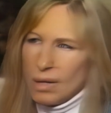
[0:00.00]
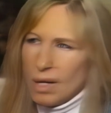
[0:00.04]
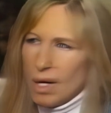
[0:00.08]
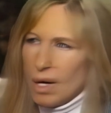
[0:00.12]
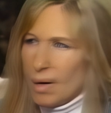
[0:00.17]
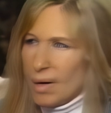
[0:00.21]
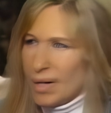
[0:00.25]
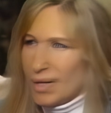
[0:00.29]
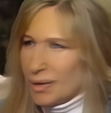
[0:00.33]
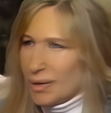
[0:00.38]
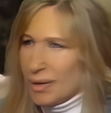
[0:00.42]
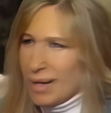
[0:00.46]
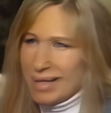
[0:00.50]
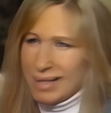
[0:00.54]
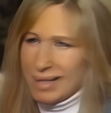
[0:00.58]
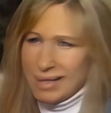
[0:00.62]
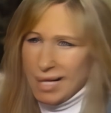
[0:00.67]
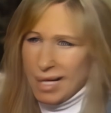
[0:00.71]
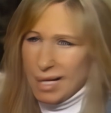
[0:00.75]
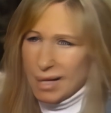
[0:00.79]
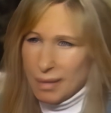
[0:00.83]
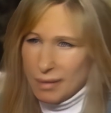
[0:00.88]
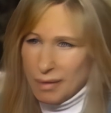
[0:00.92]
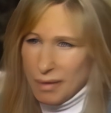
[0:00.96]
no, I try to
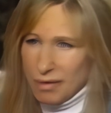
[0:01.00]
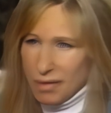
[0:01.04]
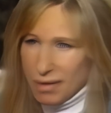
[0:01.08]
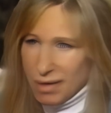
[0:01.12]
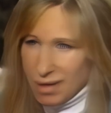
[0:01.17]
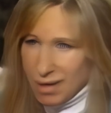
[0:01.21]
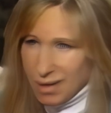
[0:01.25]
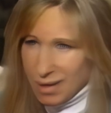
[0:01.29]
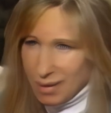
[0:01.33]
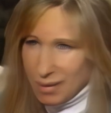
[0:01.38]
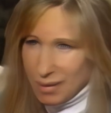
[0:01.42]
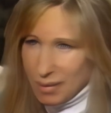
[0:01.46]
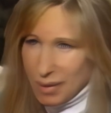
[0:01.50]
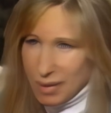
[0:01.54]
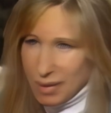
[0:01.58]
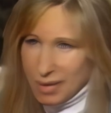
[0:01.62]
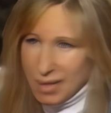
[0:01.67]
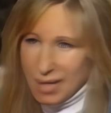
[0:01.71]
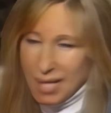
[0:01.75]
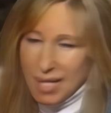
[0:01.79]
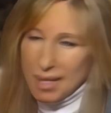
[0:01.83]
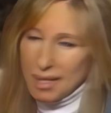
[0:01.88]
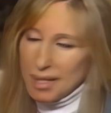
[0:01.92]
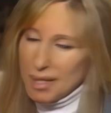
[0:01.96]
tell him everything about
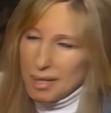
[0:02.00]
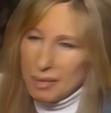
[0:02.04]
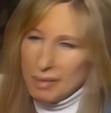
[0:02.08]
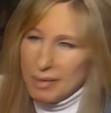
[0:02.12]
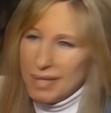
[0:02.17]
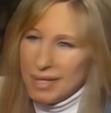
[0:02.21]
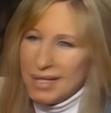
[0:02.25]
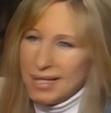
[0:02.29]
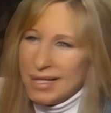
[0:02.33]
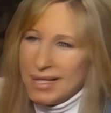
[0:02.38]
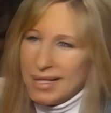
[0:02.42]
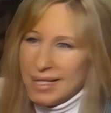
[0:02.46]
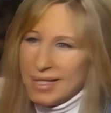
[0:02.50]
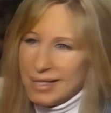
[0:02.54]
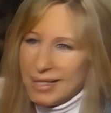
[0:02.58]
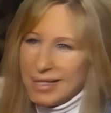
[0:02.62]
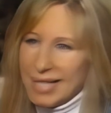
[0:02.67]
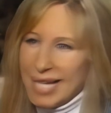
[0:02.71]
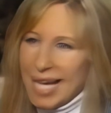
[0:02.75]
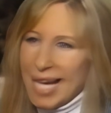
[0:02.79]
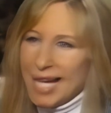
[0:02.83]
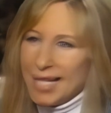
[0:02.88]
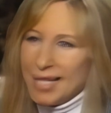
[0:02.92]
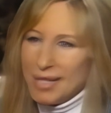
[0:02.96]
the lessons, but you still
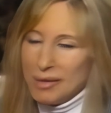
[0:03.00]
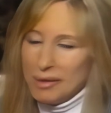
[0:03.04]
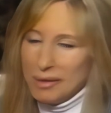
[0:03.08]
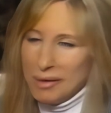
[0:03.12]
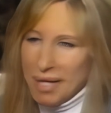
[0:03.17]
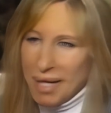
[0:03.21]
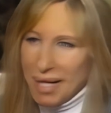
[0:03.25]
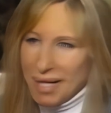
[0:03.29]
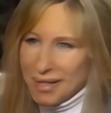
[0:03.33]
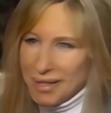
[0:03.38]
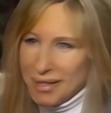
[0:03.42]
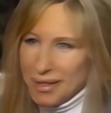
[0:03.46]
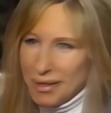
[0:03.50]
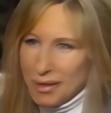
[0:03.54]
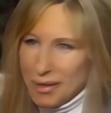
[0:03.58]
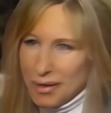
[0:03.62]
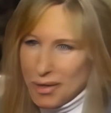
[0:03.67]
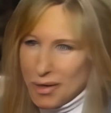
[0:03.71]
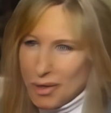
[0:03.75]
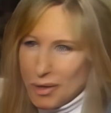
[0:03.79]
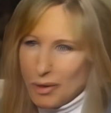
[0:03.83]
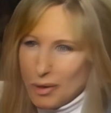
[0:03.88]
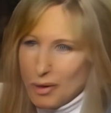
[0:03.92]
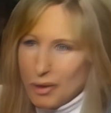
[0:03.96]
can't do that. You know,
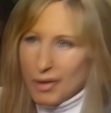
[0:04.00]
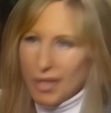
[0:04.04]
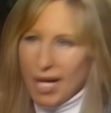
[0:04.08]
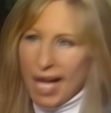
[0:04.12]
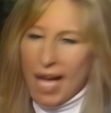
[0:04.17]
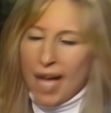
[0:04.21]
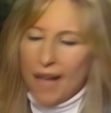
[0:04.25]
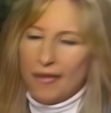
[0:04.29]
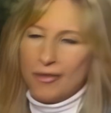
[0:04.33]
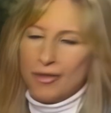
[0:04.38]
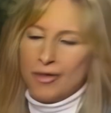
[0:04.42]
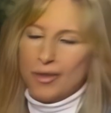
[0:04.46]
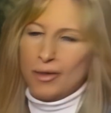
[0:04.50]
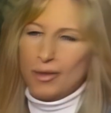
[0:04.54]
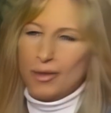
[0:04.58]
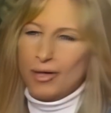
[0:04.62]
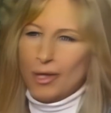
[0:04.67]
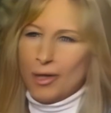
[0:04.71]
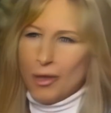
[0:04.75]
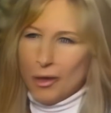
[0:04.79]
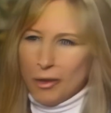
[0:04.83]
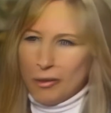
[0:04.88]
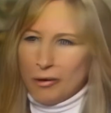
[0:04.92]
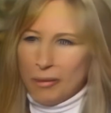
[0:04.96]
children have to
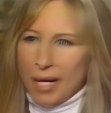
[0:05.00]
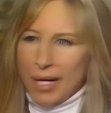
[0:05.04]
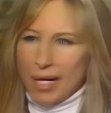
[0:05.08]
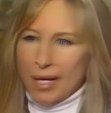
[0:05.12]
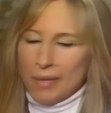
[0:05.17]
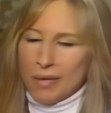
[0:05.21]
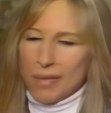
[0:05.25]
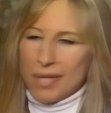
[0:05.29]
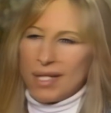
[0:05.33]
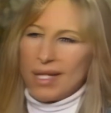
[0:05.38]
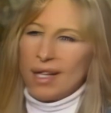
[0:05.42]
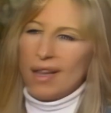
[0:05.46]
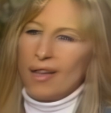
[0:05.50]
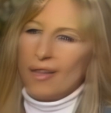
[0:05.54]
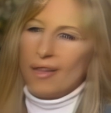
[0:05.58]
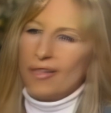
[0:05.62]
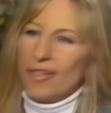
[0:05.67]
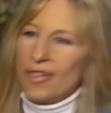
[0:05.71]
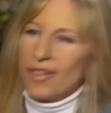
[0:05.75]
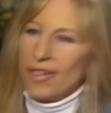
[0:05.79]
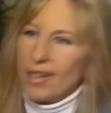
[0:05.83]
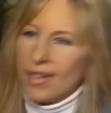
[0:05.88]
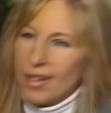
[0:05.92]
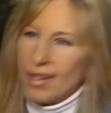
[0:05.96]
learn by
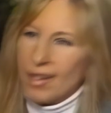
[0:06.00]
themselves.